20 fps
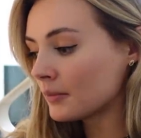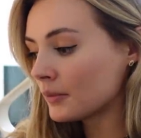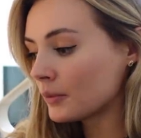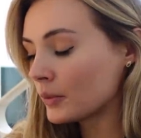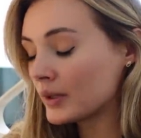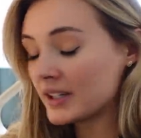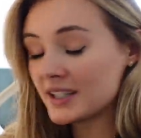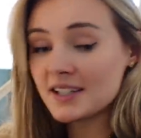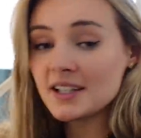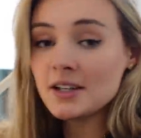
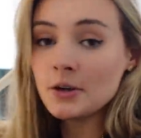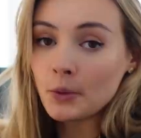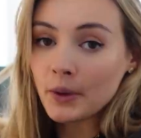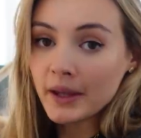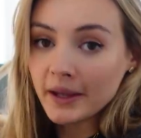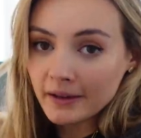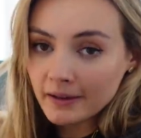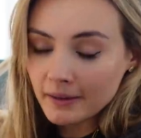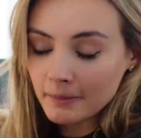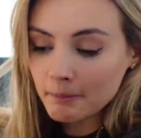which is
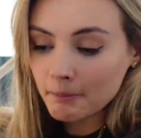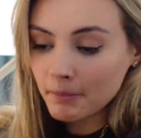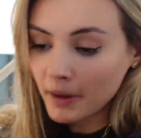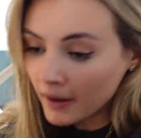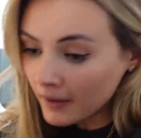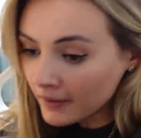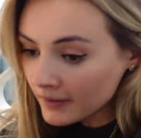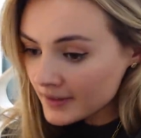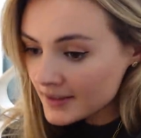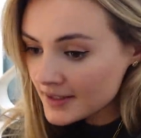annoying,
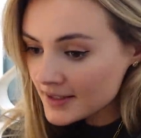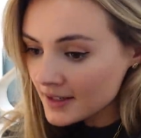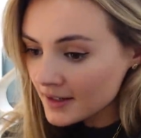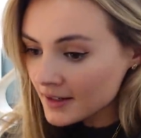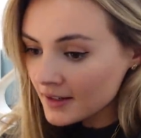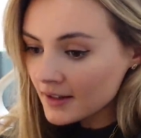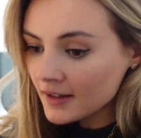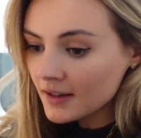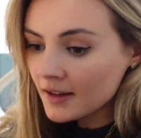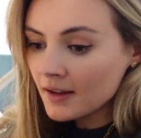but
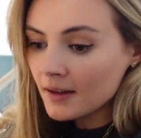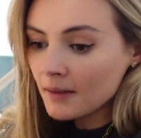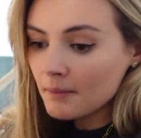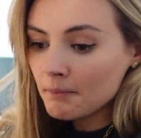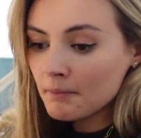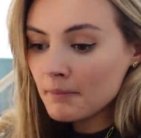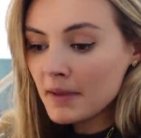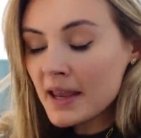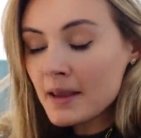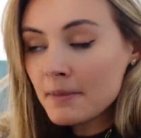
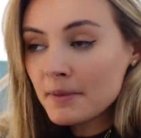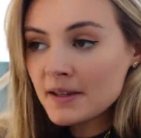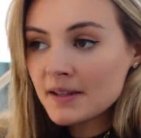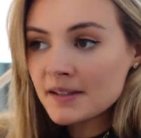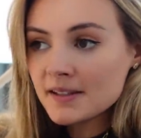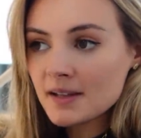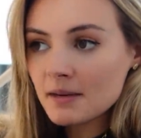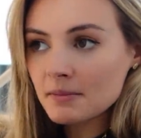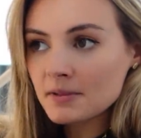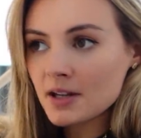maybe
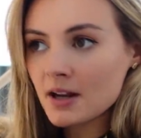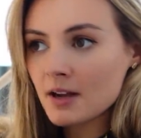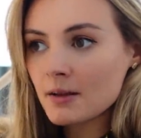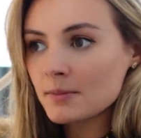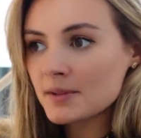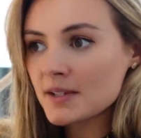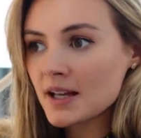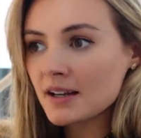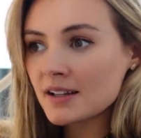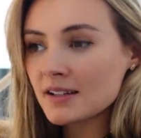
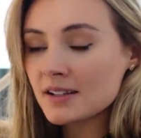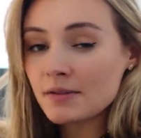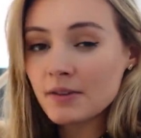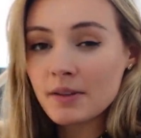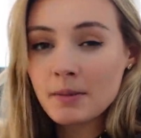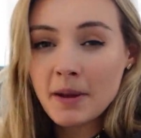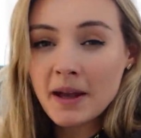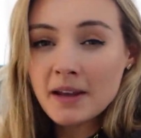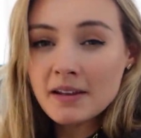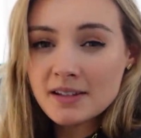sometimes that is for
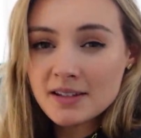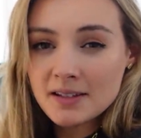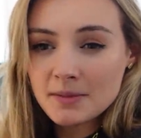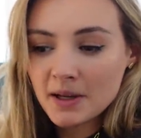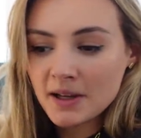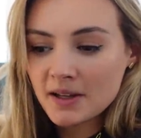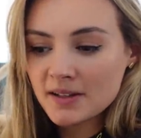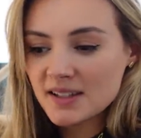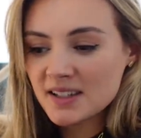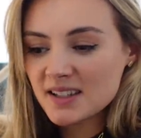the best
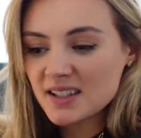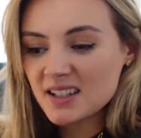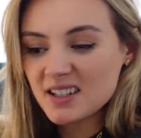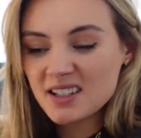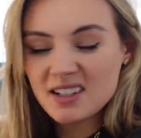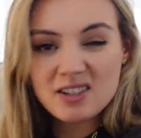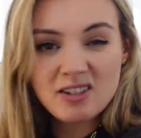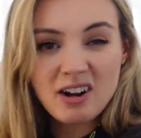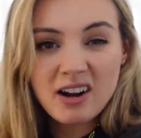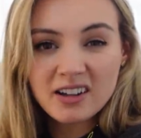because it's a
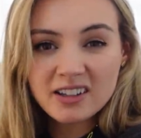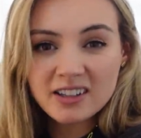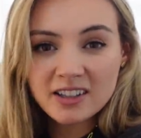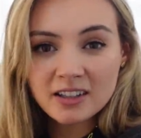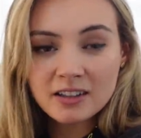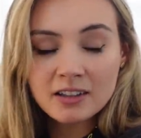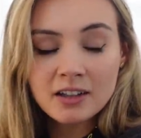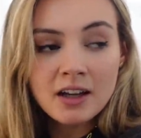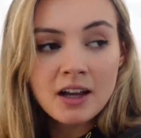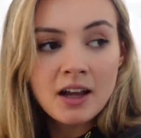
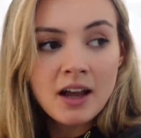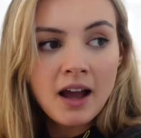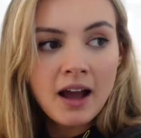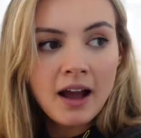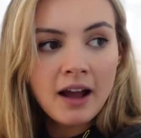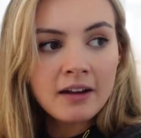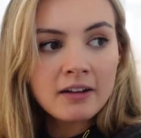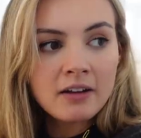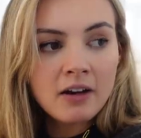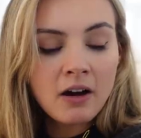distraction.
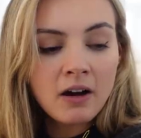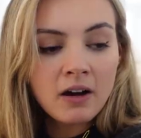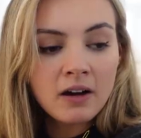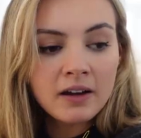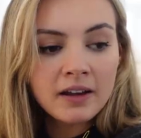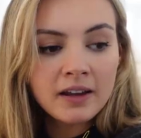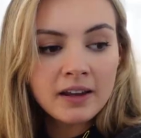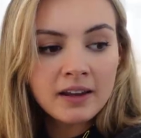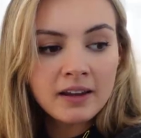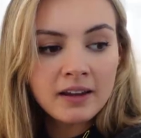And
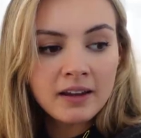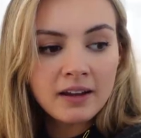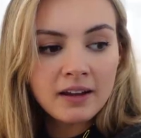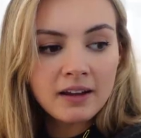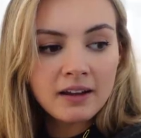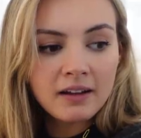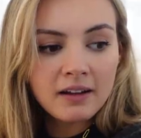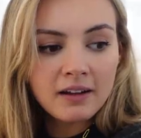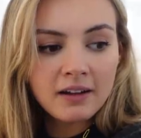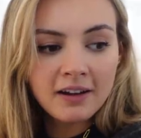I
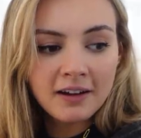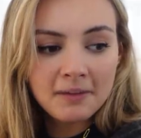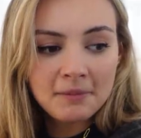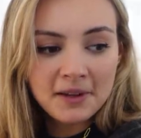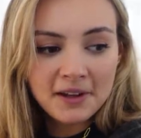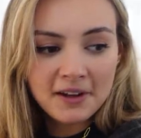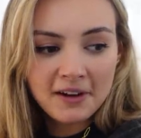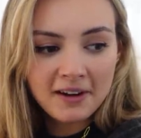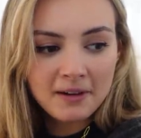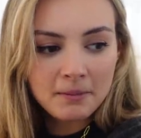am
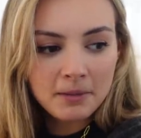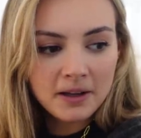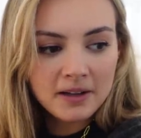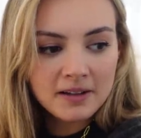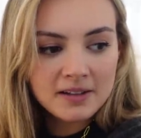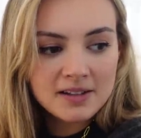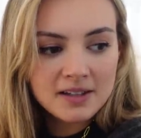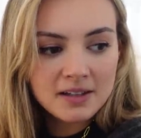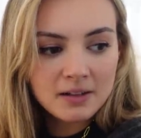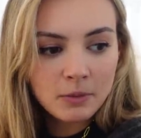the kind of
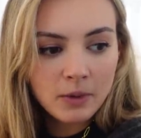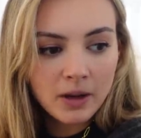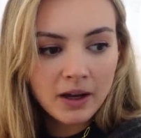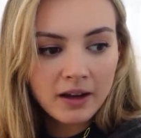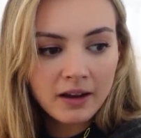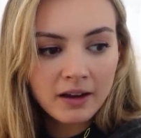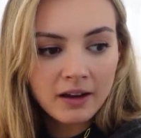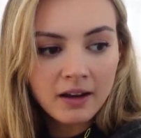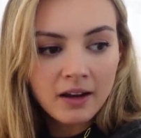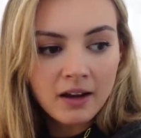person
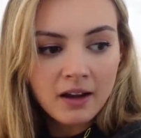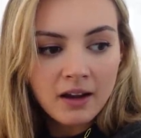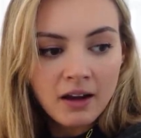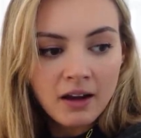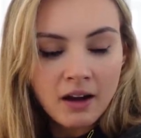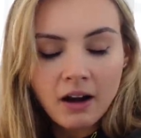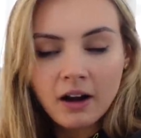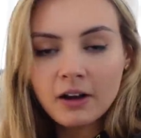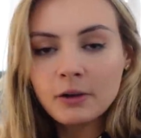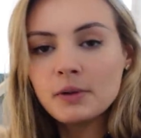where
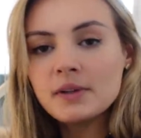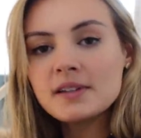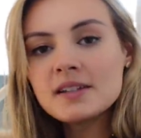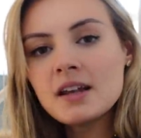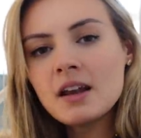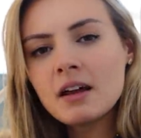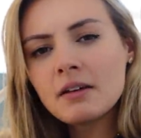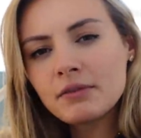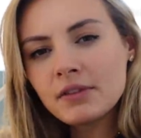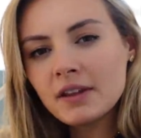I always
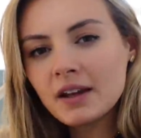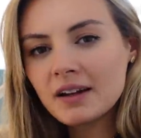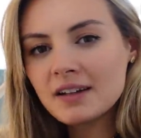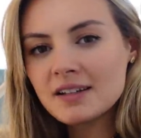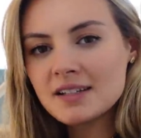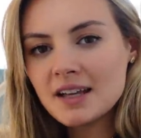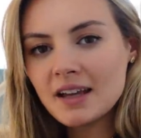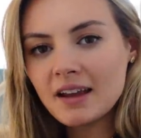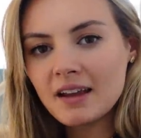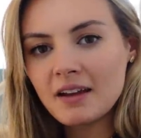love the
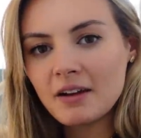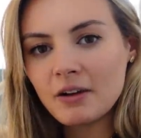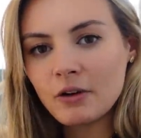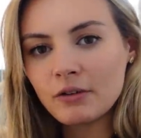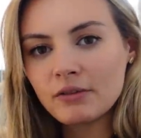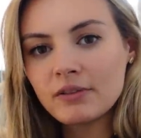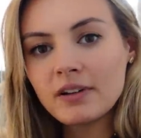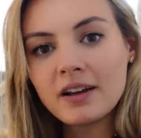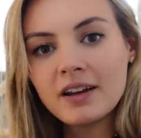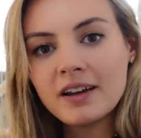idea
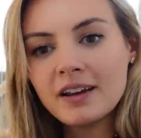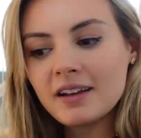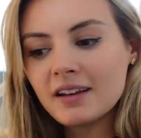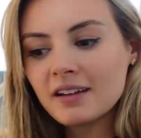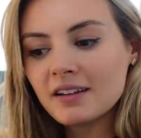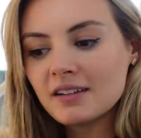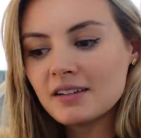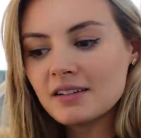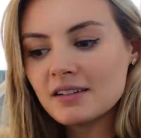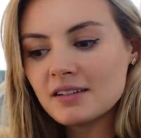of
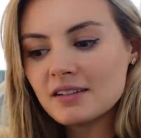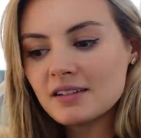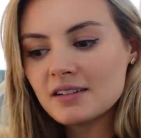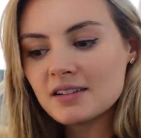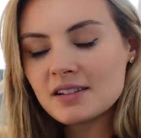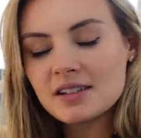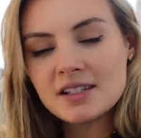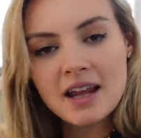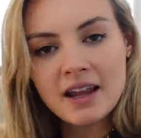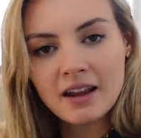like
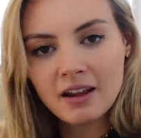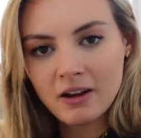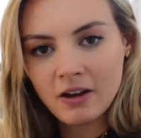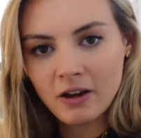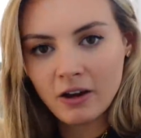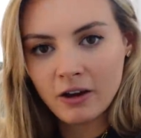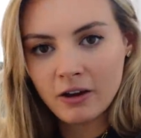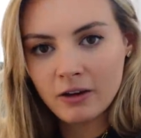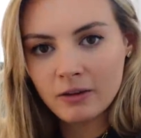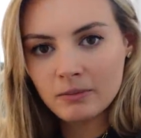staying at
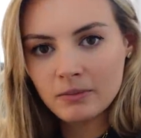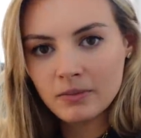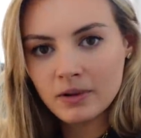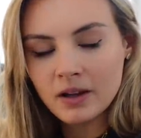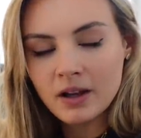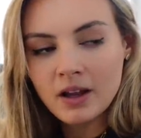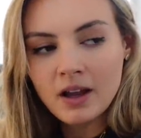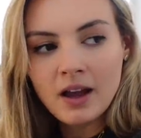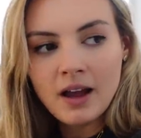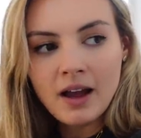home,
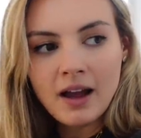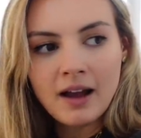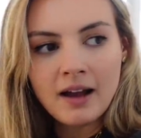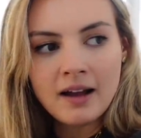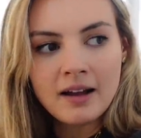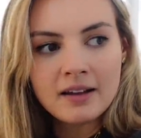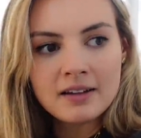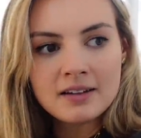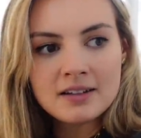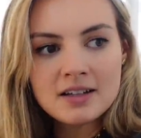
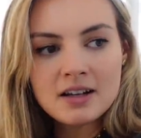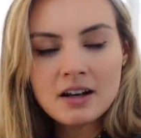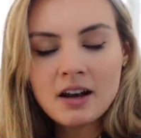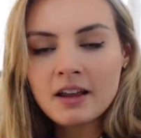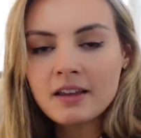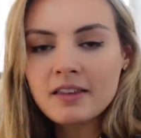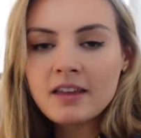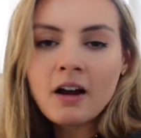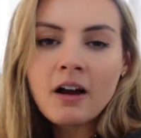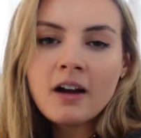and
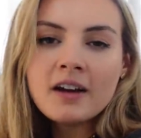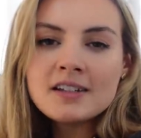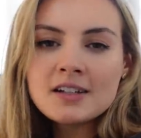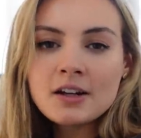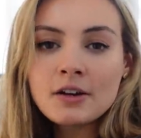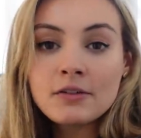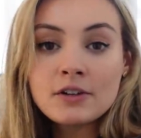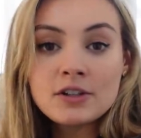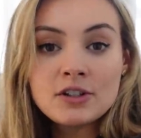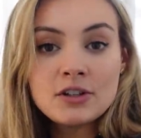like the idea
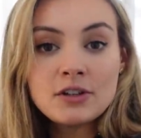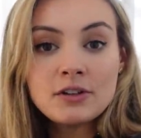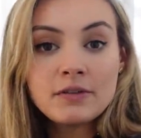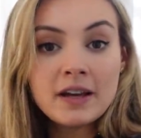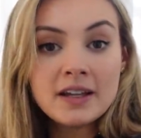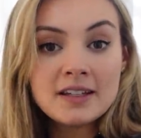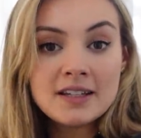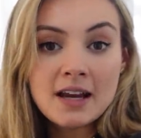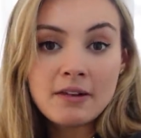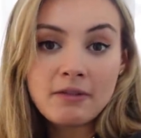of a
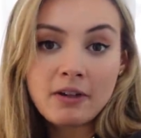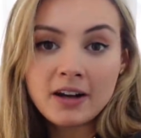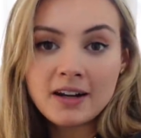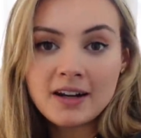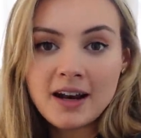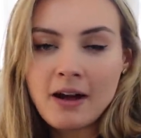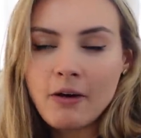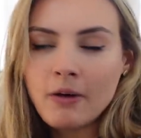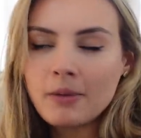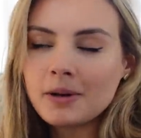duvet day right
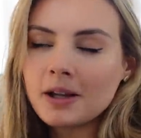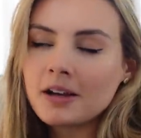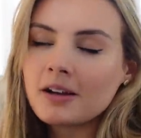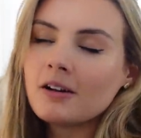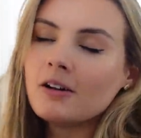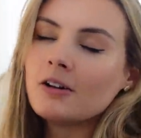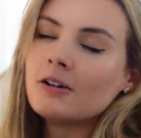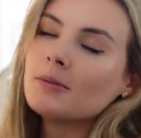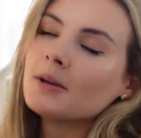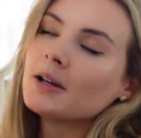now, I'm like,
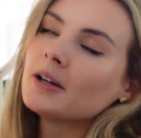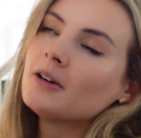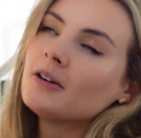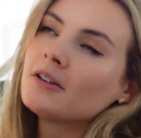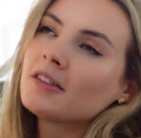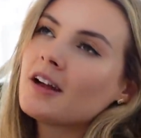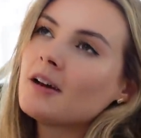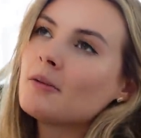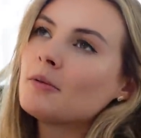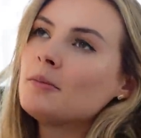oh my
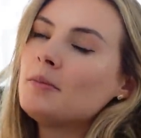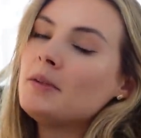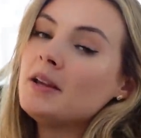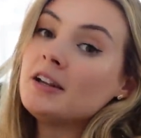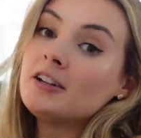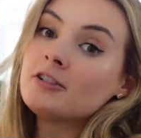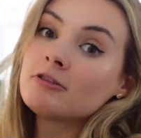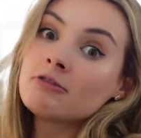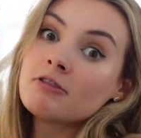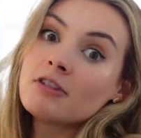god, that would
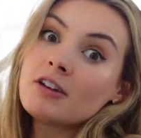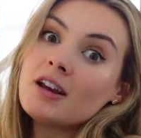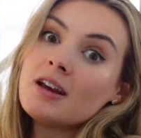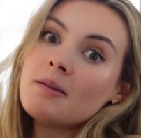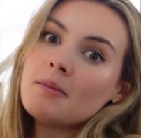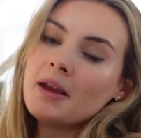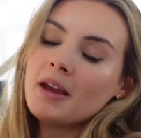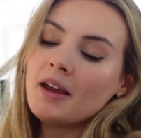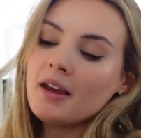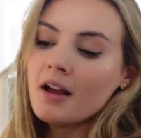be
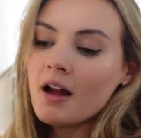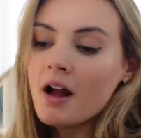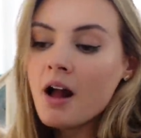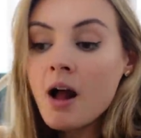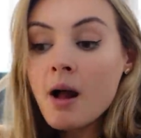dreamy.